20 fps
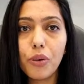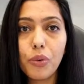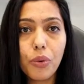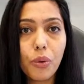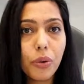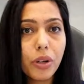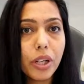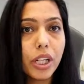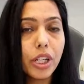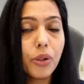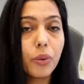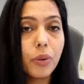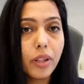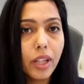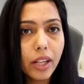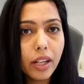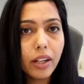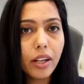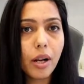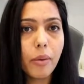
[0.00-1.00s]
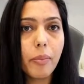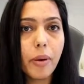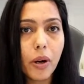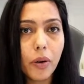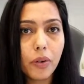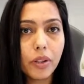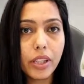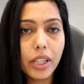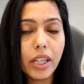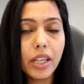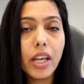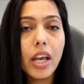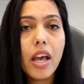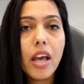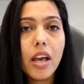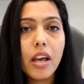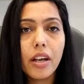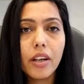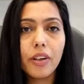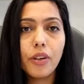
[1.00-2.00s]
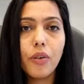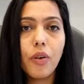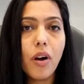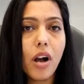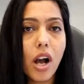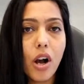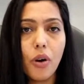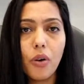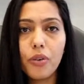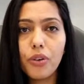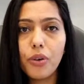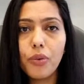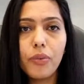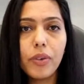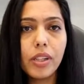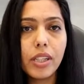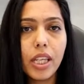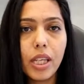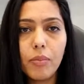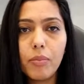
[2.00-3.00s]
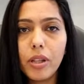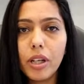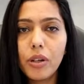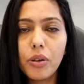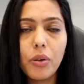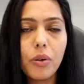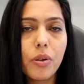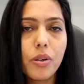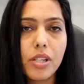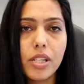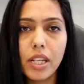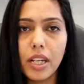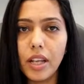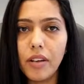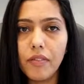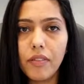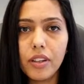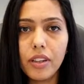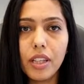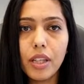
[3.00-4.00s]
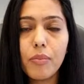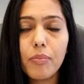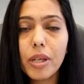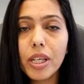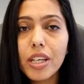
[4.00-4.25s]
You don't need to think about the how you will keep the goods and everything,